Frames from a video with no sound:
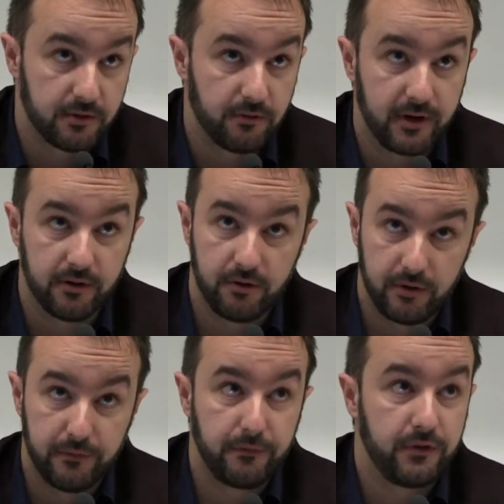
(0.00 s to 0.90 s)
So I
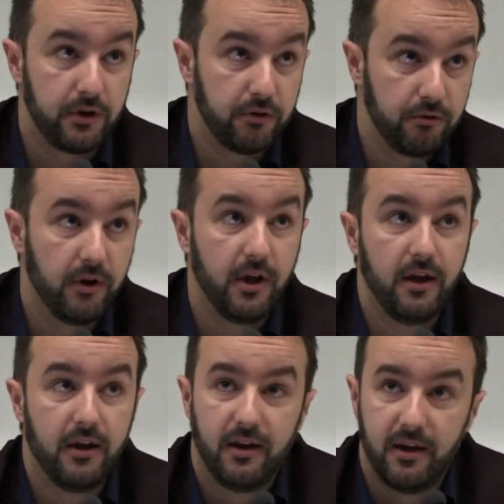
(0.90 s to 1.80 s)
don't know if you
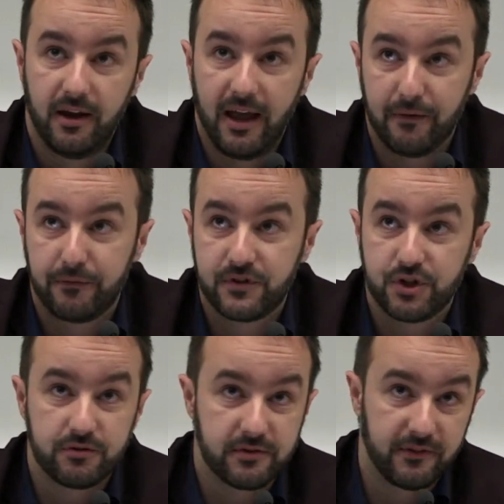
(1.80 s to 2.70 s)

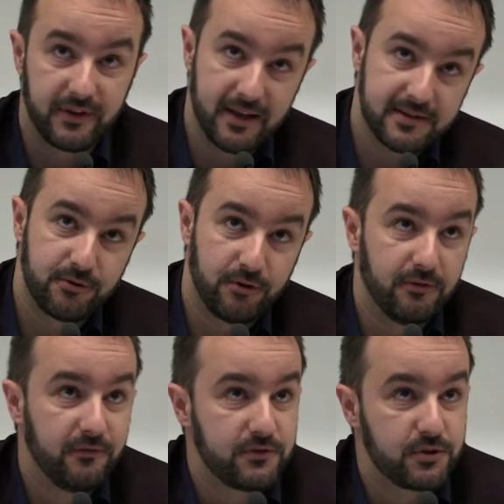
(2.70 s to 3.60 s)
have chosen last
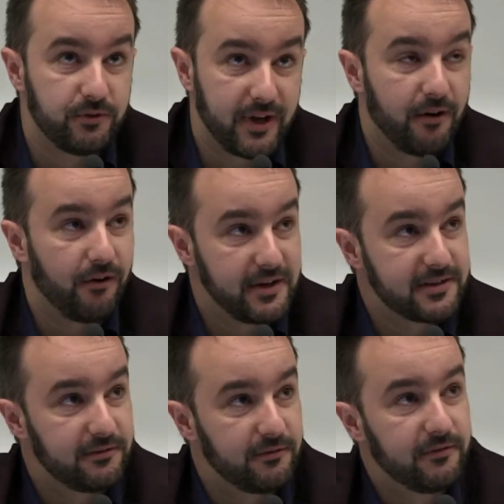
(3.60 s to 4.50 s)
year to now
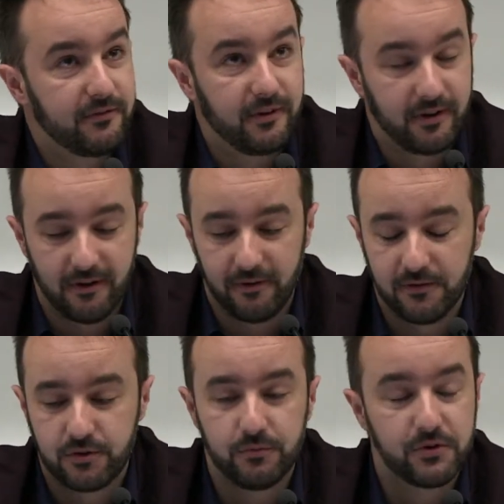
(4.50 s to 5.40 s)
listen
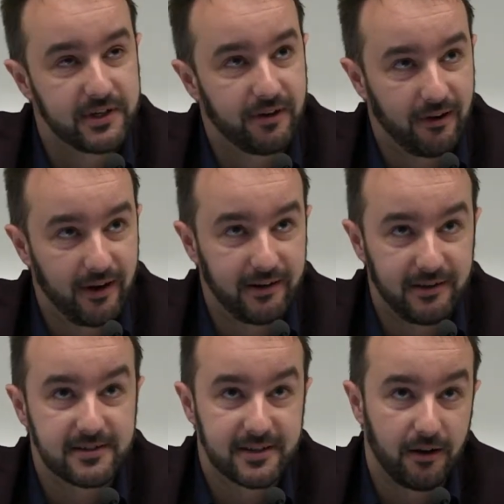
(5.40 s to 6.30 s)
to music
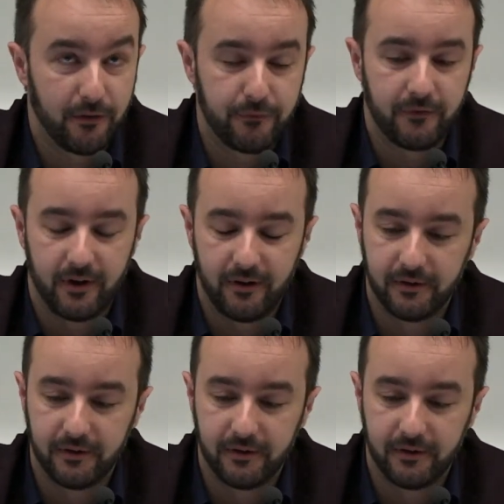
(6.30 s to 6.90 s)
online instead of